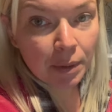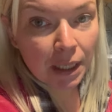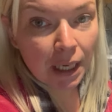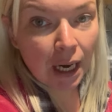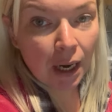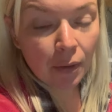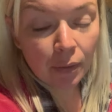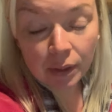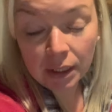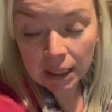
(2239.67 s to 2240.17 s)
it
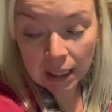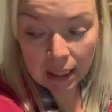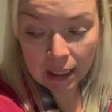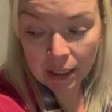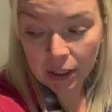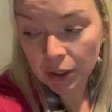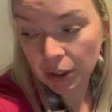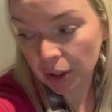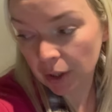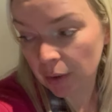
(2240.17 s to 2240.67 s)
out
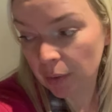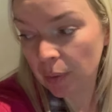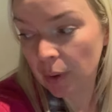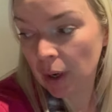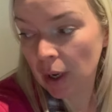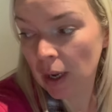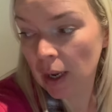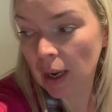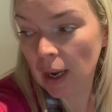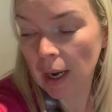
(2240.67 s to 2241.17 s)
into
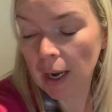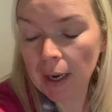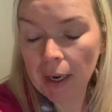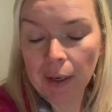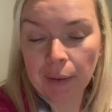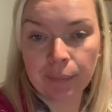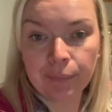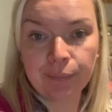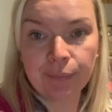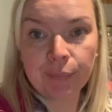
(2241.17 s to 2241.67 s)

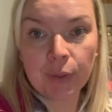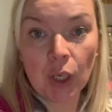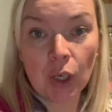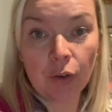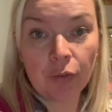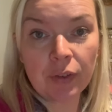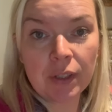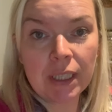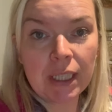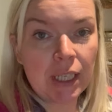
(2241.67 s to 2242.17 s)
um, an
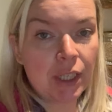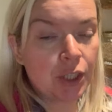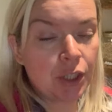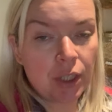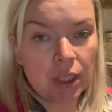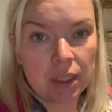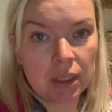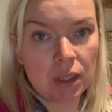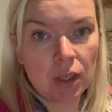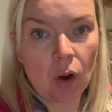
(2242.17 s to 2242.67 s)
oven dish.
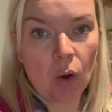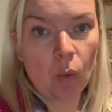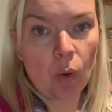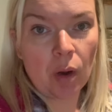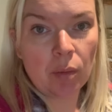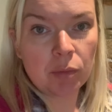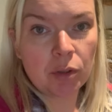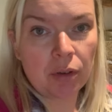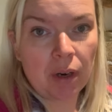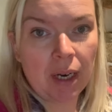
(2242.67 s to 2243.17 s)
It's not
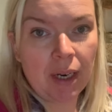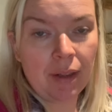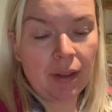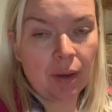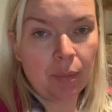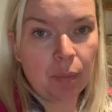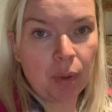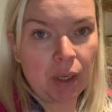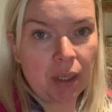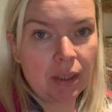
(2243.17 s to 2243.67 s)
warmed or
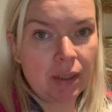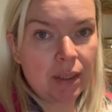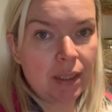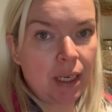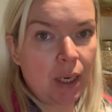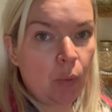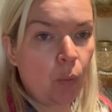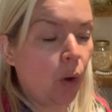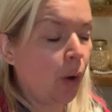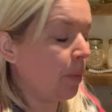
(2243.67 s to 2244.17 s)
anything but it'll
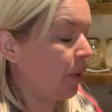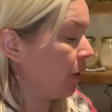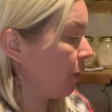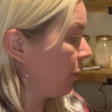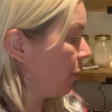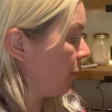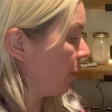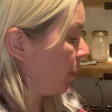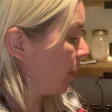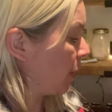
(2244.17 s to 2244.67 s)
stay warm
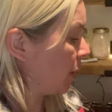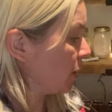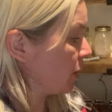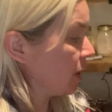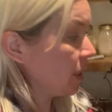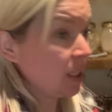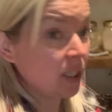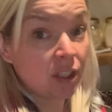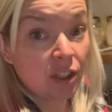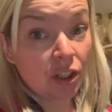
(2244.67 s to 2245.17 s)
enough because
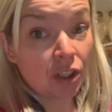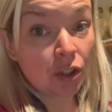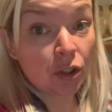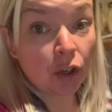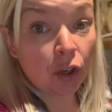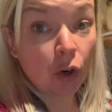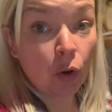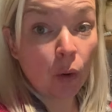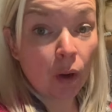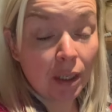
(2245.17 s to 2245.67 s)
this is just
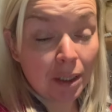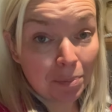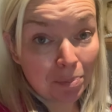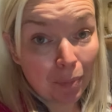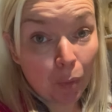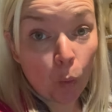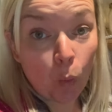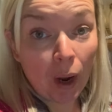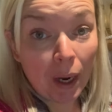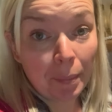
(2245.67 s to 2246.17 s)
going to go on. It's
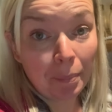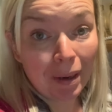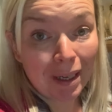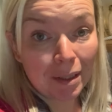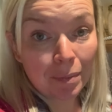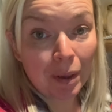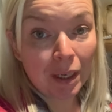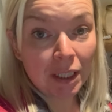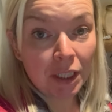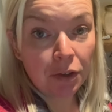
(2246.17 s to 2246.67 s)
white
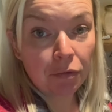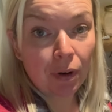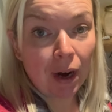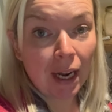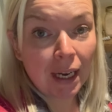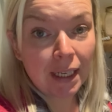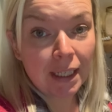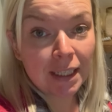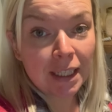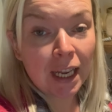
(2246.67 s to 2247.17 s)
basmati
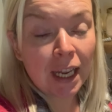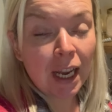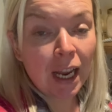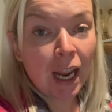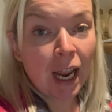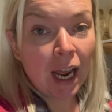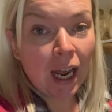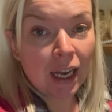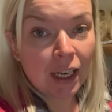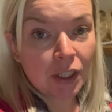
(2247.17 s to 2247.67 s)
rice.
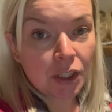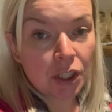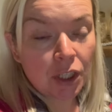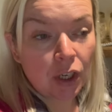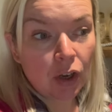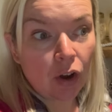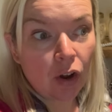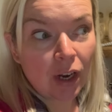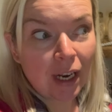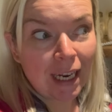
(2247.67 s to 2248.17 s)
I actually
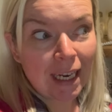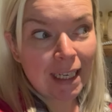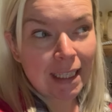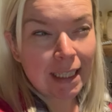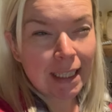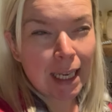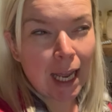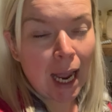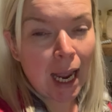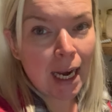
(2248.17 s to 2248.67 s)
got a
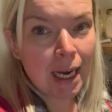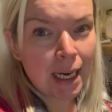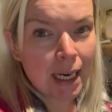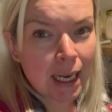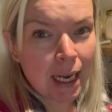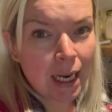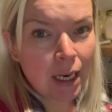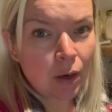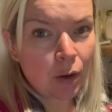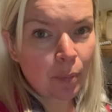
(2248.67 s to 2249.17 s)
10
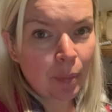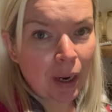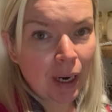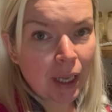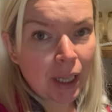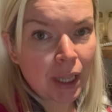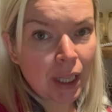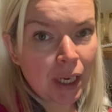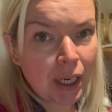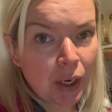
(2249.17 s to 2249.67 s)
kilo bag
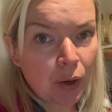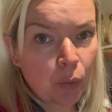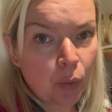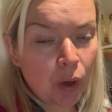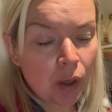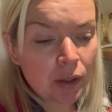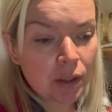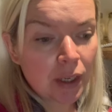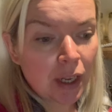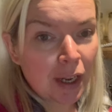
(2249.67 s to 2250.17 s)
I think it
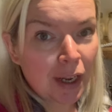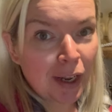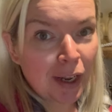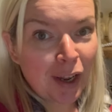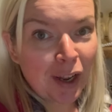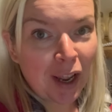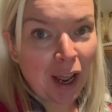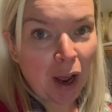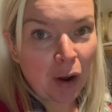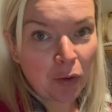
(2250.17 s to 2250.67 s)
was
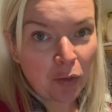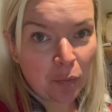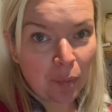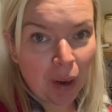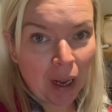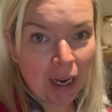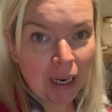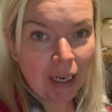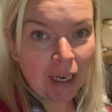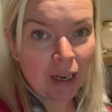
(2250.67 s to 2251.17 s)
out of
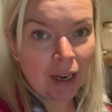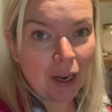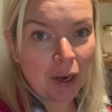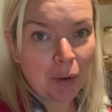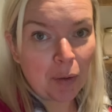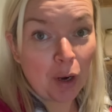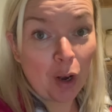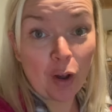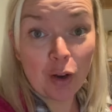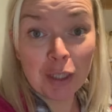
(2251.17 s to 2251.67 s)
my
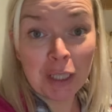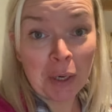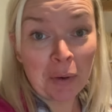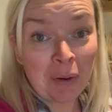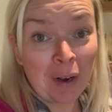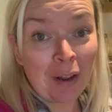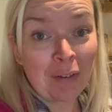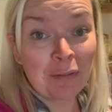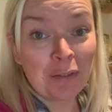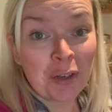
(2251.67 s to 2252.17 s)
uh,
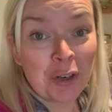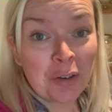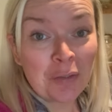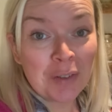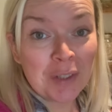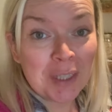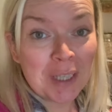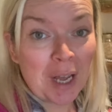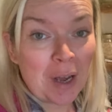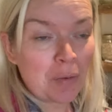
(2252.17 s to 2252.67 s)
lockdown
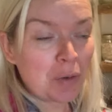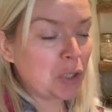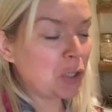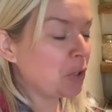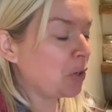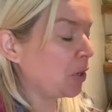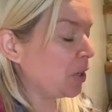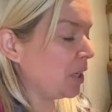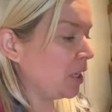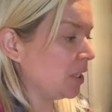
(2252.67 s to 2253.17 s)
leftovers that I was
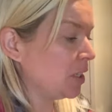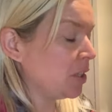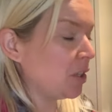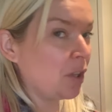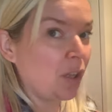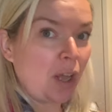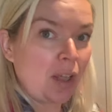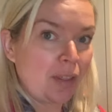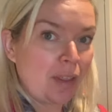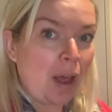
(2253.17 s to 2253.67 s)
showing you. So
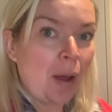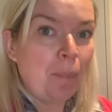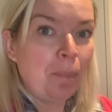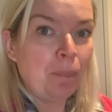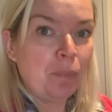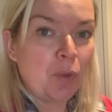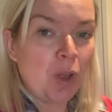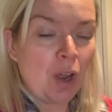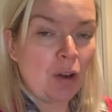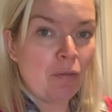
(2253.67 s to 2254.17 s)
that, that
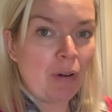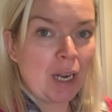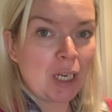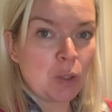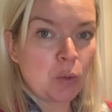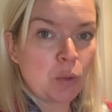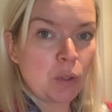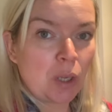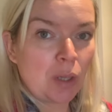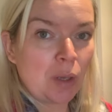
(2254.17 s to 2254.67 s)
uh,
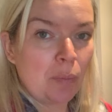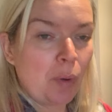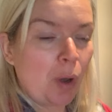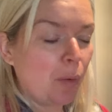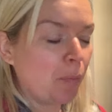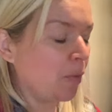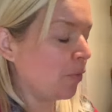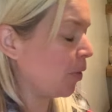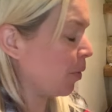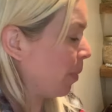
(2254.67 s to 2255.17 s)
rice was on the
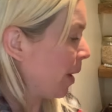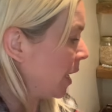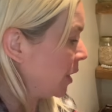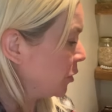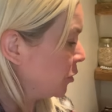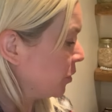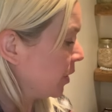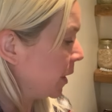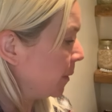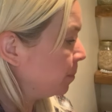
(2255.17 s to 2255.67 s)
bottom of the
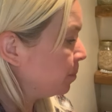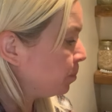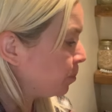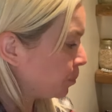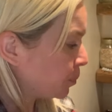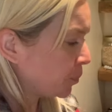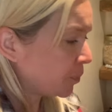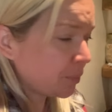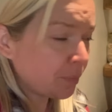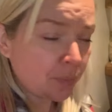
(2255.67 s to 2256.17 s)
pantry.
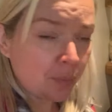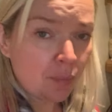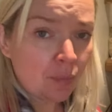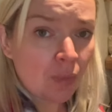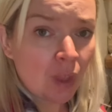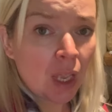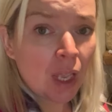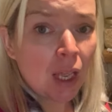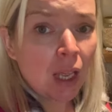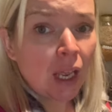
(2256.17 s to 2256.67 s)

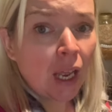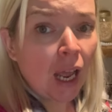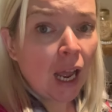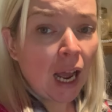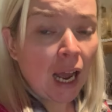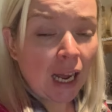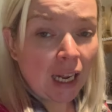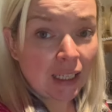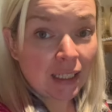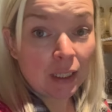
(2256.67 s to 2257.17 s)

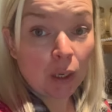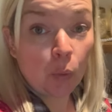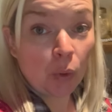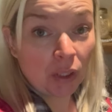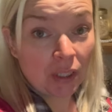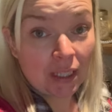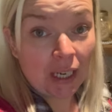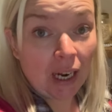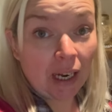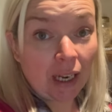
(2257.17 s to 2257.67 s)
And I want
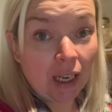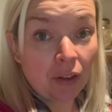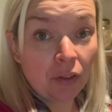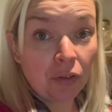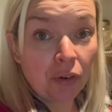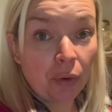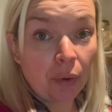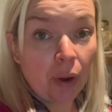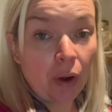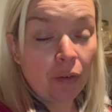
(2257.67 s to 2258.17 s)
to start getting
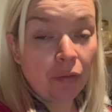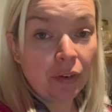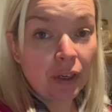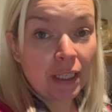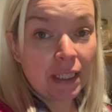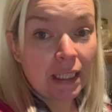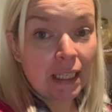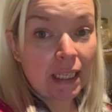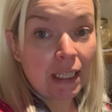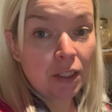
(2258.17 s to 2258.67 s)
through it,
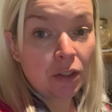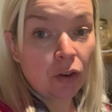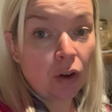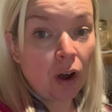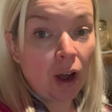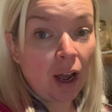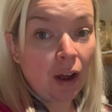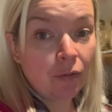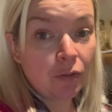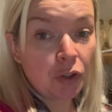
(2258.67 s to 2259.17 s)
obviously. So
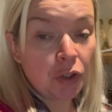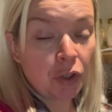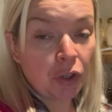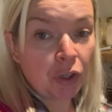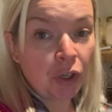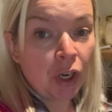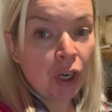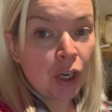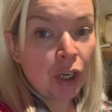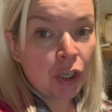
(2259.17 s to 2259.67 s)
I've
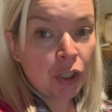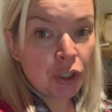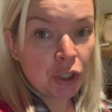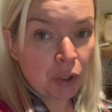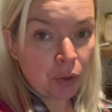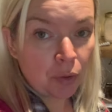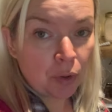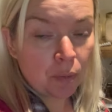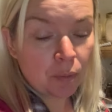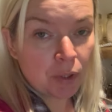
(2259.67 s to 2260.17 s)
done
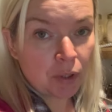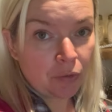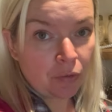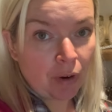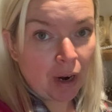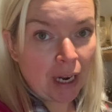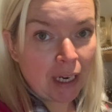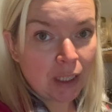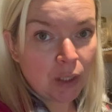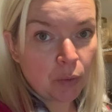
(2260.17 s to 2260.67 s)
two cups of
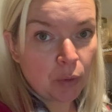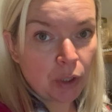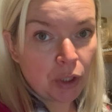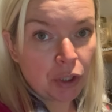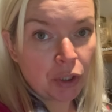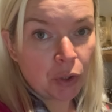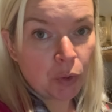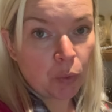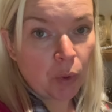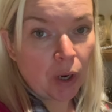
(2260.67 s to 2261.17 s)
rice, which
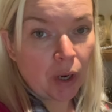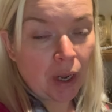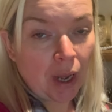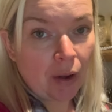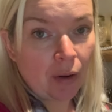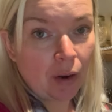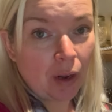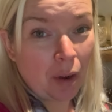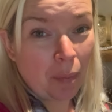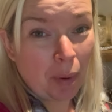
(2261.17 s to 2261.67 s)
should work
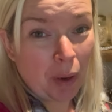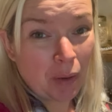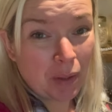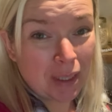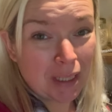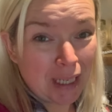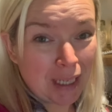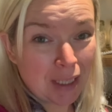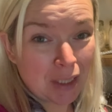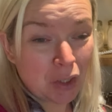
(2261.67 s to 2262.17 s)
out at about
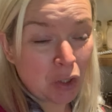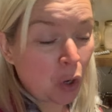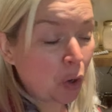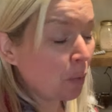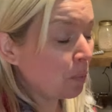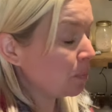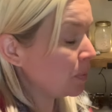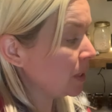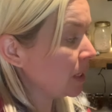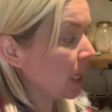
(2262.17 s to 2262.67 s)
six
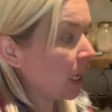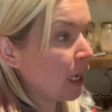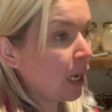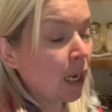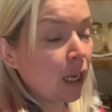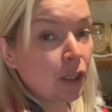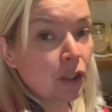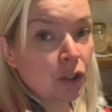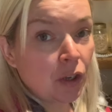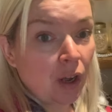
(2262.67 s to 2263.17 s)
cups.
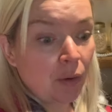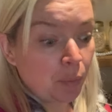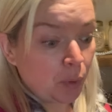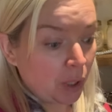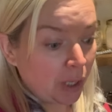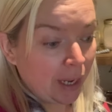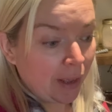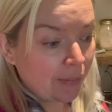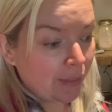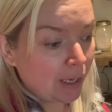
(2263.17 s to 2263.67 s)
So I'm going
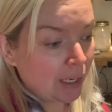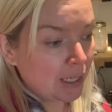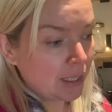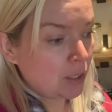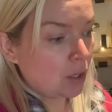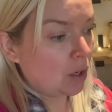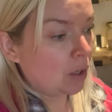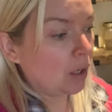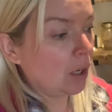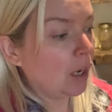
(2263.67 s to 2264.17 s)
to get the lid
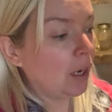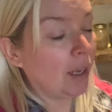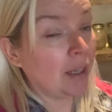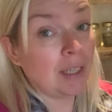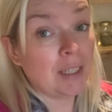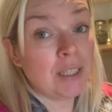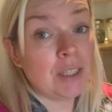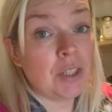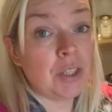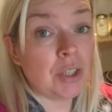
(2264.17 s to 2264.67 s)
on and
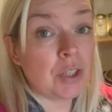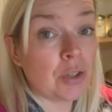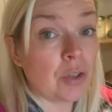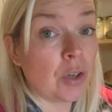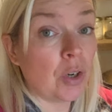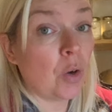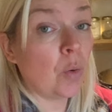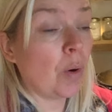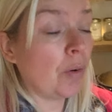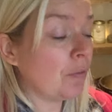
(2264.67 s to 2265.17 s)
this is just
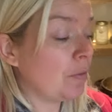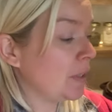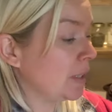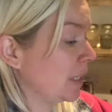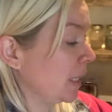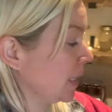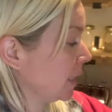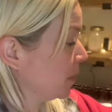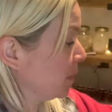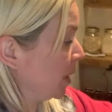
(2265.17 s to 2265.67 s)
going to go on for
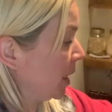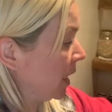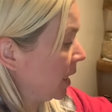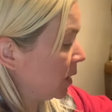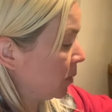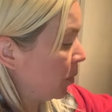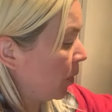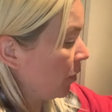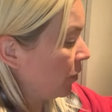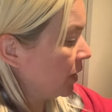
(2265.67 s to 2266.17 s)
six
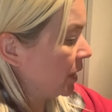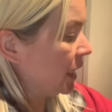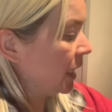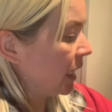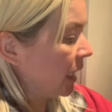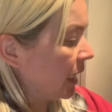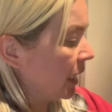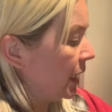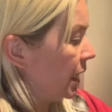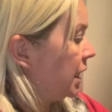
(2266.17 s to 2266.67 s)
minutes. But
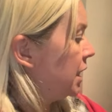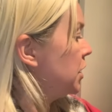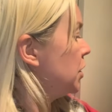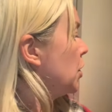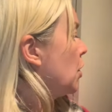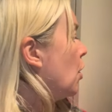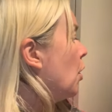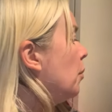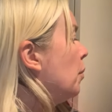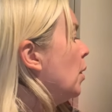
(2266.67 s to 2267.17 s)
obviously it'll need to
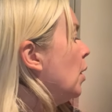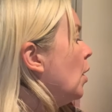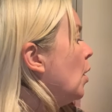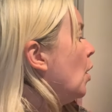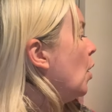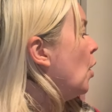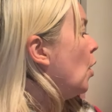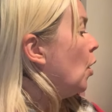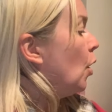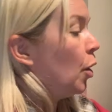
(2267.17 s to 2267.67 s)
come
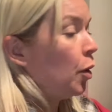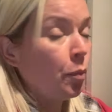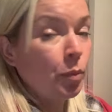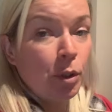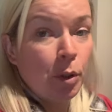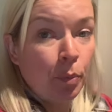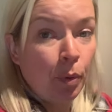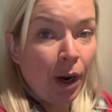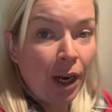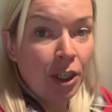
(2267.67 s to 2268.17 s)
up
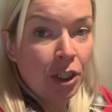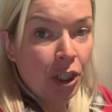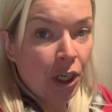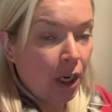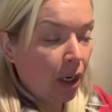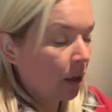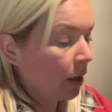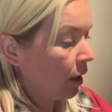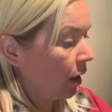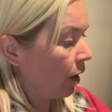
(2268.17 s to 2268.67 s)
to
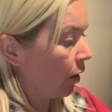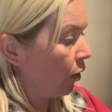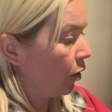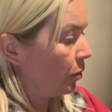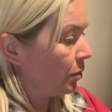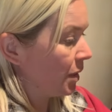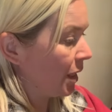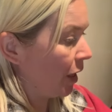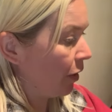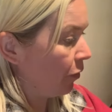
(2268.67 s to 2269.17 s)
pressure and
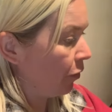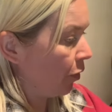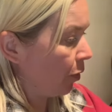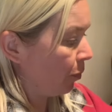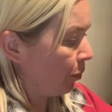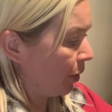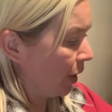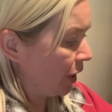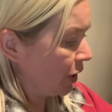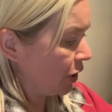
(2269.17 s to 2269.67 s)
come down from
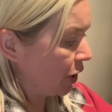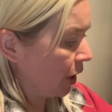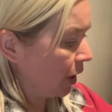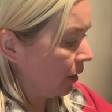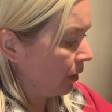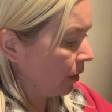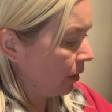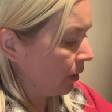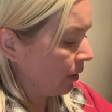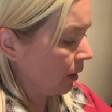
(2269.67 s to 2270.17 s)
pressure.
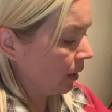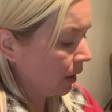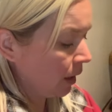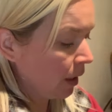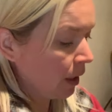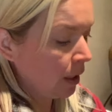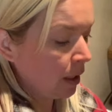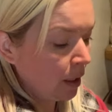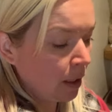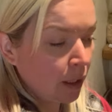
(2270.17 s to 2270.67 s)

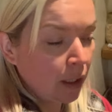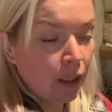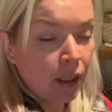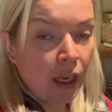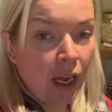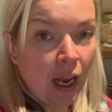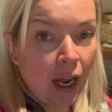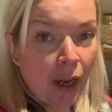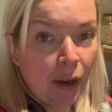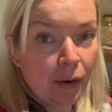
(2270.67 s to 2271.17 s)

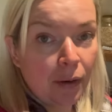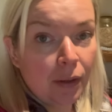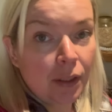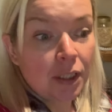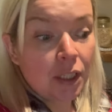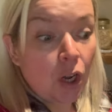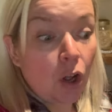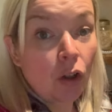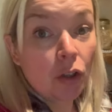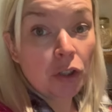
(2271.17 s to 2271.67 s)

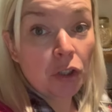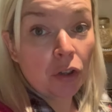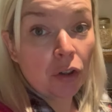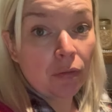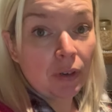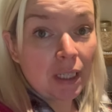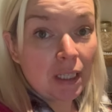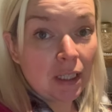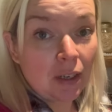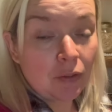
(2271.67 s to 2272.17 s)
And also the
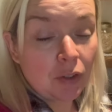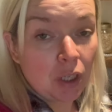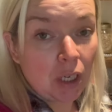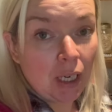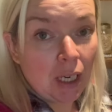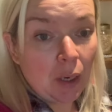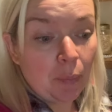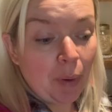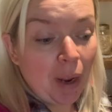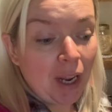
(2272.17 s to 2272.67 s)
reason I've done a
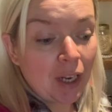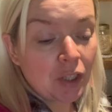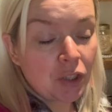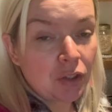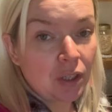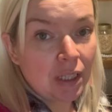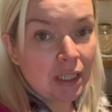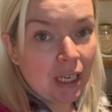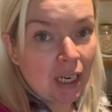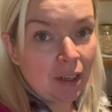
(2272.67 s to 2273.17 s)
little bit
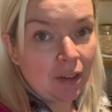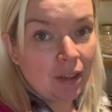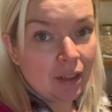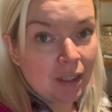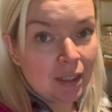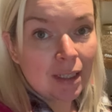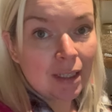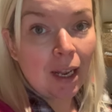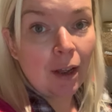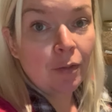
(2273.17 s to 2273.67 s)
extra is anything
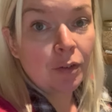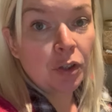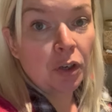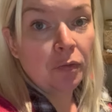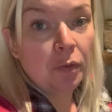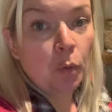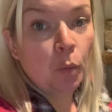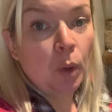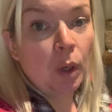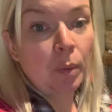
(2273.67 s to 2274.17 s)
that's left
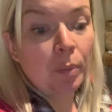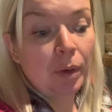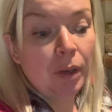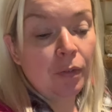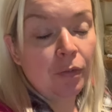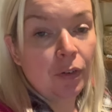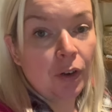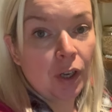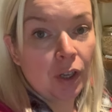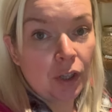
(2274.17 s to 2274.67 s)
over will be
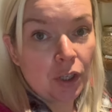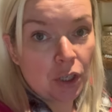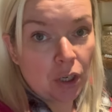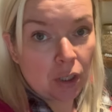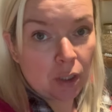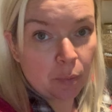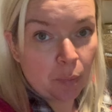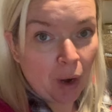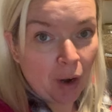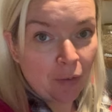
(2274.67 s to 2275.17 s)
for the
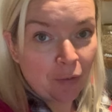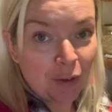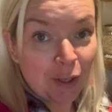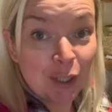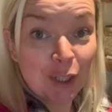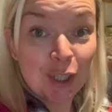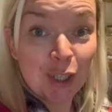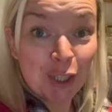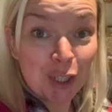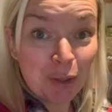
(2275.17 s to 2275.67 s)
dog's
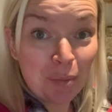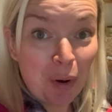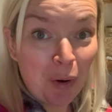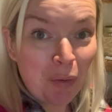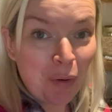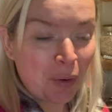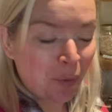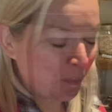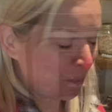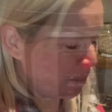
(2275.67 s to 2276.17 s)
breakfast tomorrow.